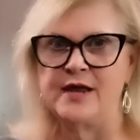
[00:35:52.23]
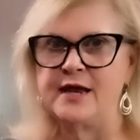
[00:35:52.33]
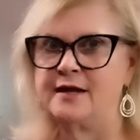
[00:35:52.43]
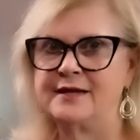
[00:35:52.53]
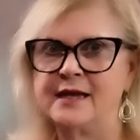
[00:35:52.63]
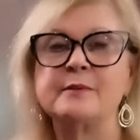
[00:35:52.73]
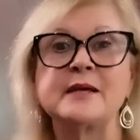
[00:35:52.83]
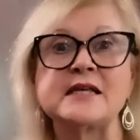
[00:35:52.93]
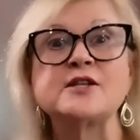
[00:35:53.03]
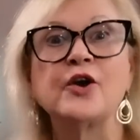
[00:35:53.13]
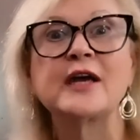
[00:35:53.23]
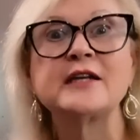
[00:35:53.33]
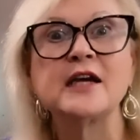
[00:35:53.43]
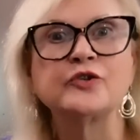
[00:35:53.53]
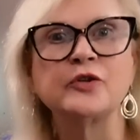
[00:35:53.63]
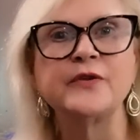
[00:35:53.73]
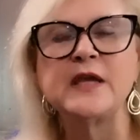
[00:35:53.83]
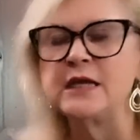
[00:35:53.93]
heat because they, are a conductor of heat.